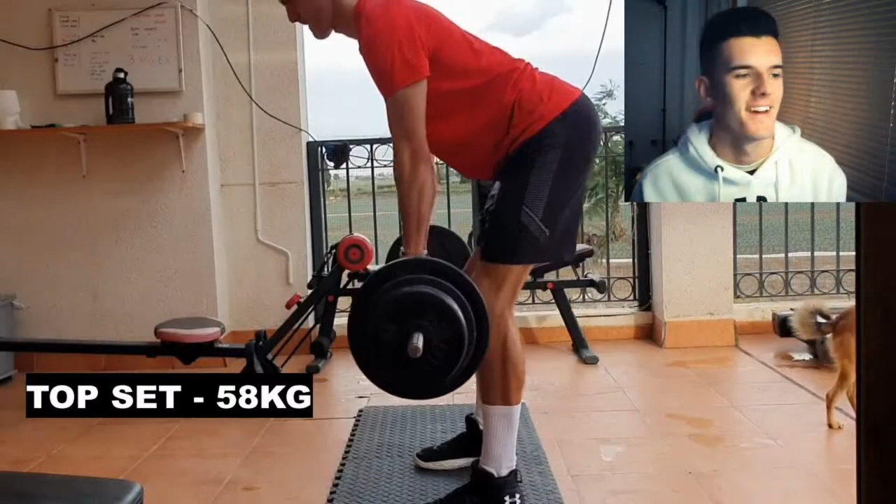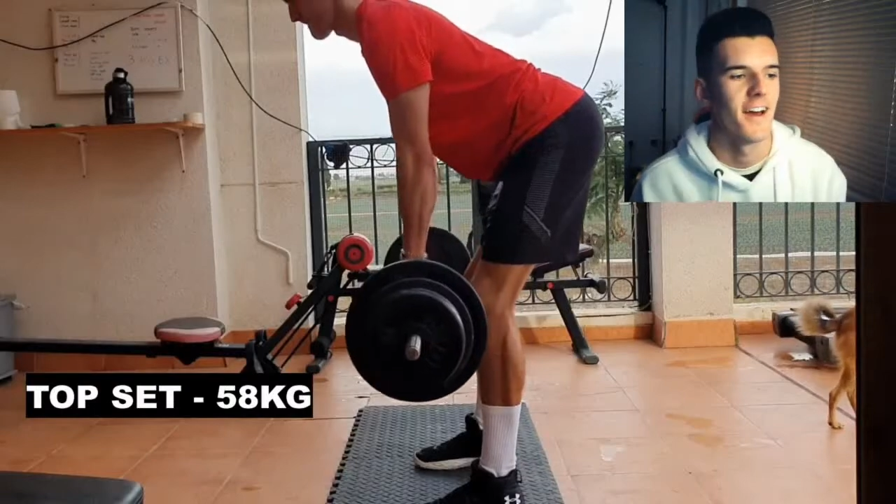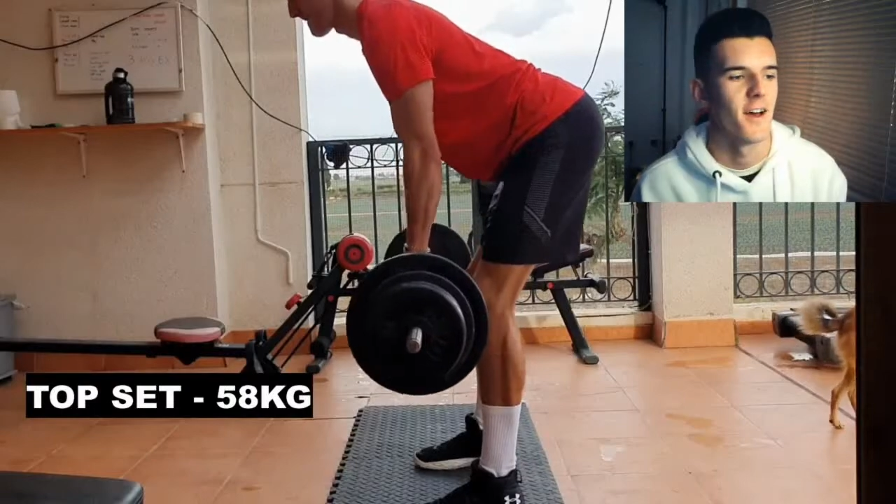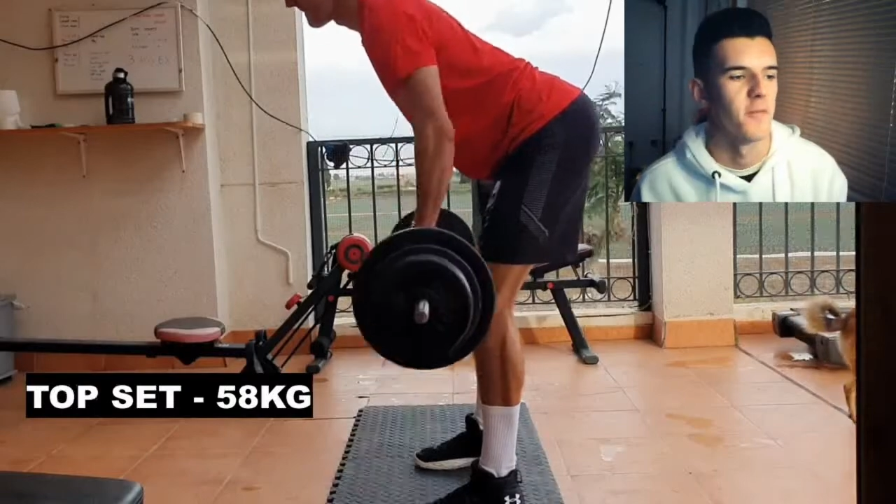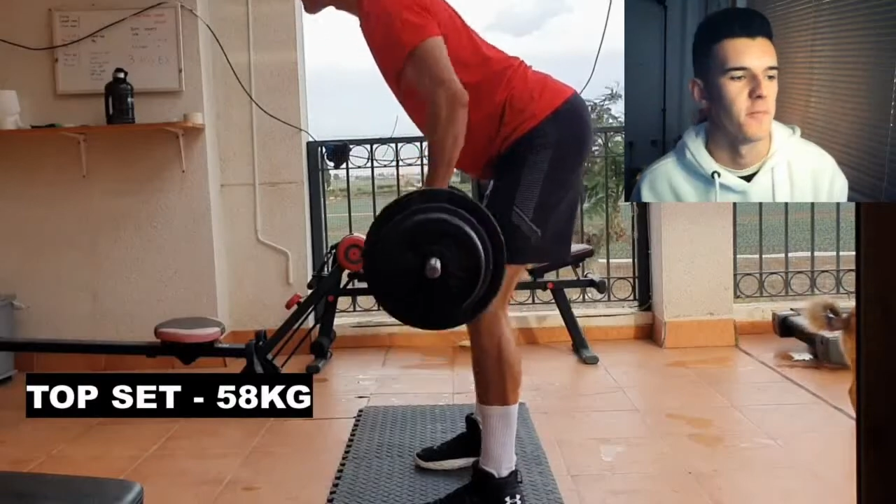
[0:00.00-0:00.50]

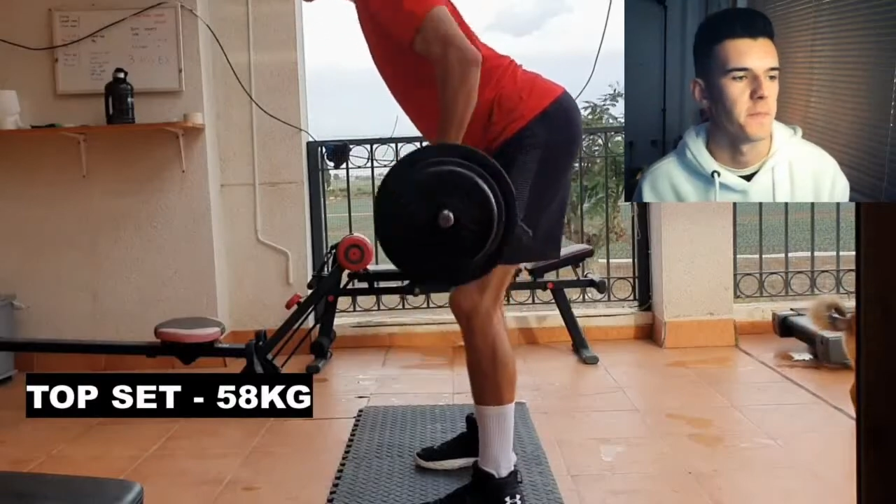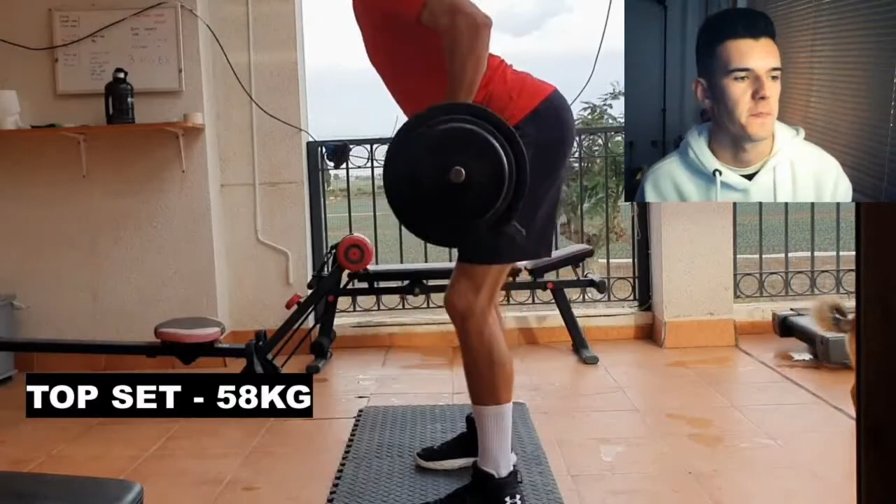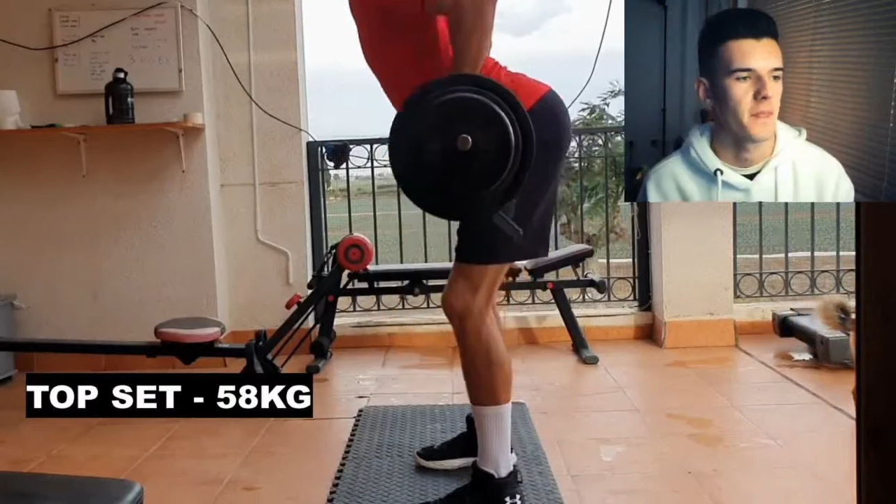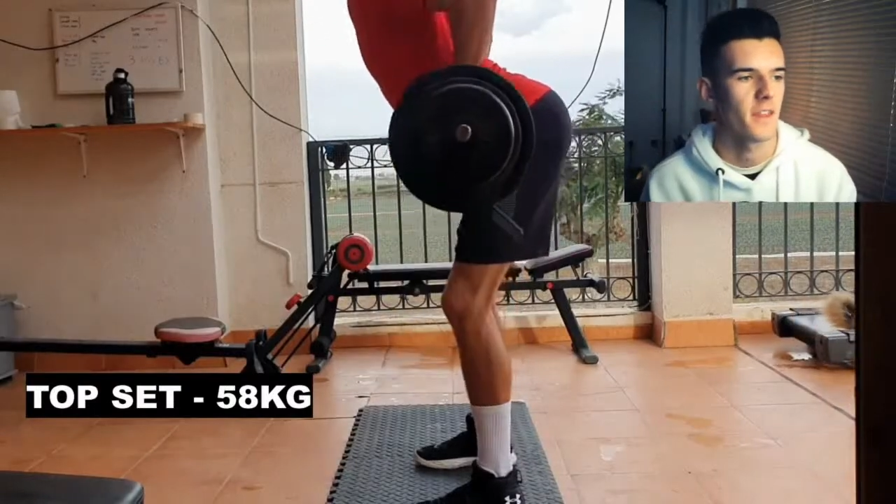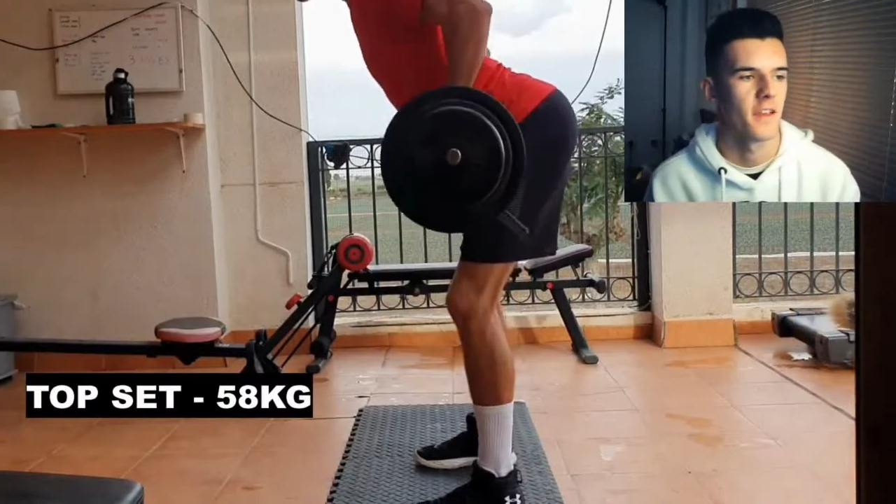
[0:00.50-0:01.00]

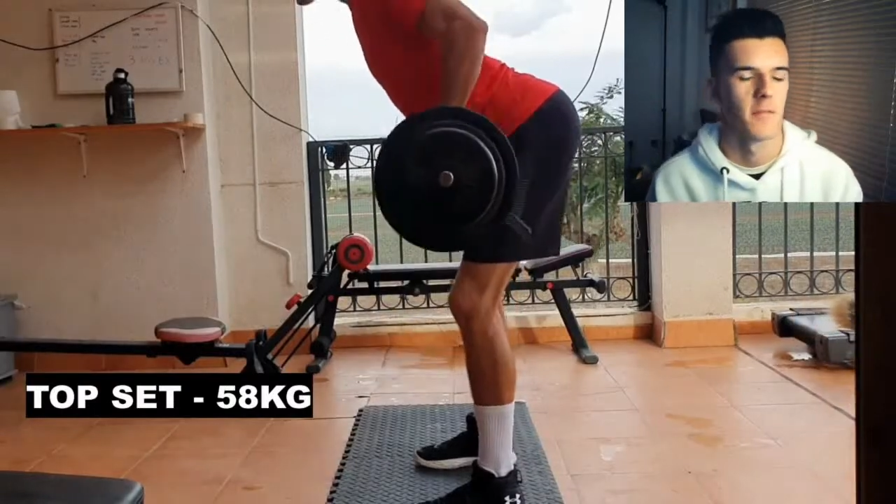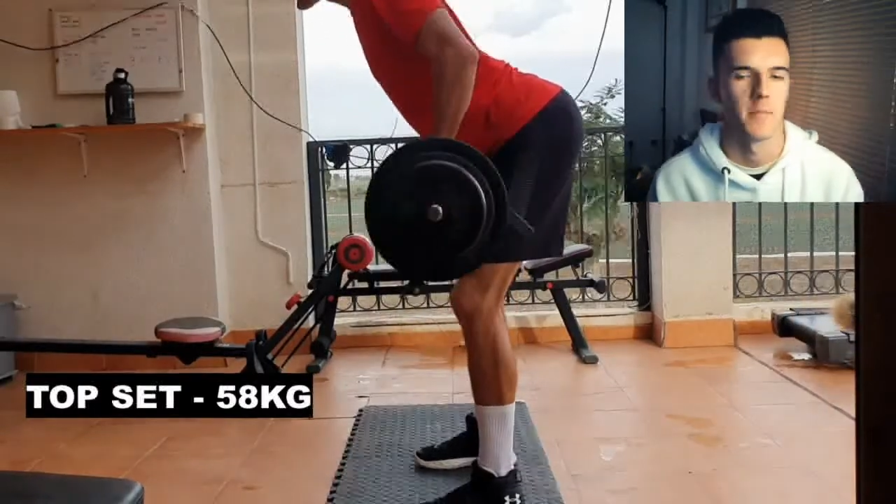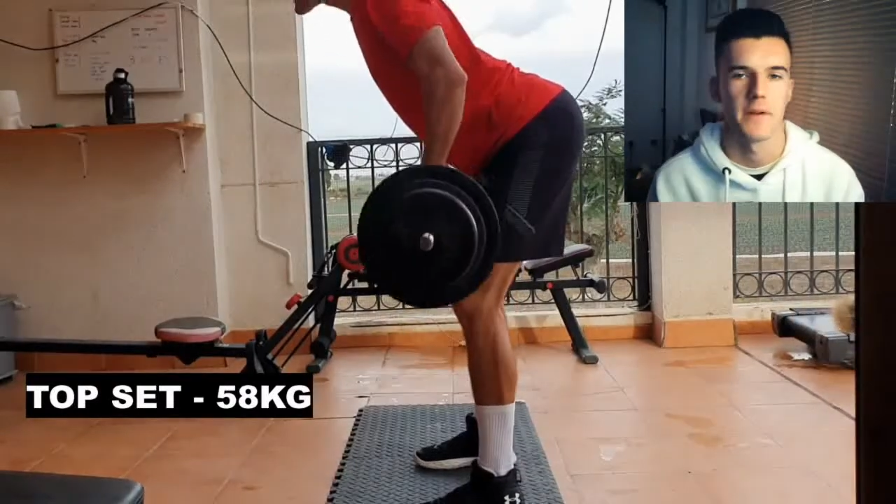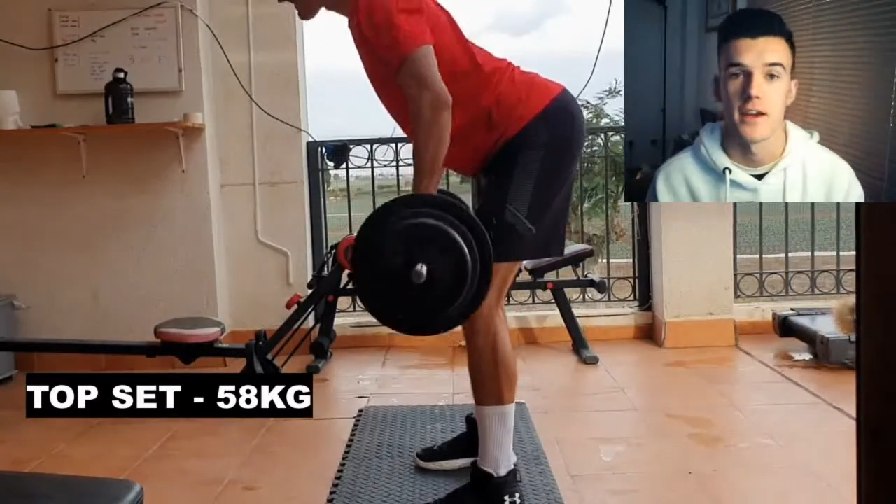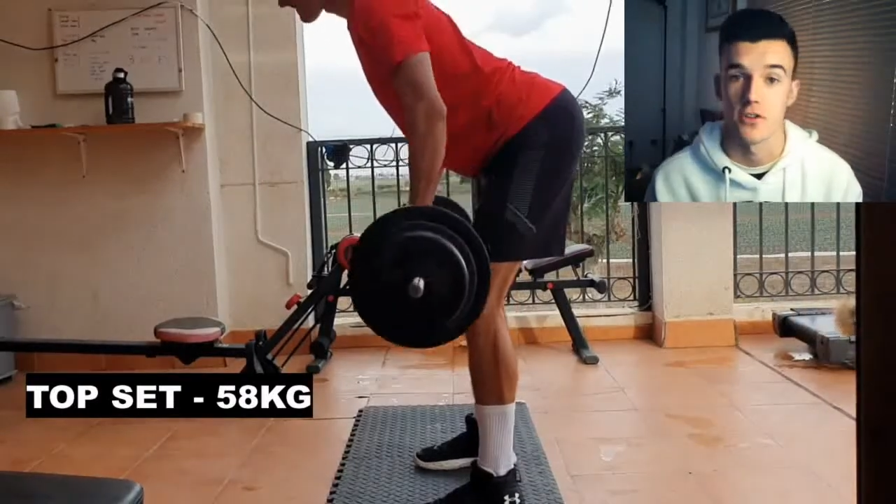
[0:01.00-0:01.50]
I'd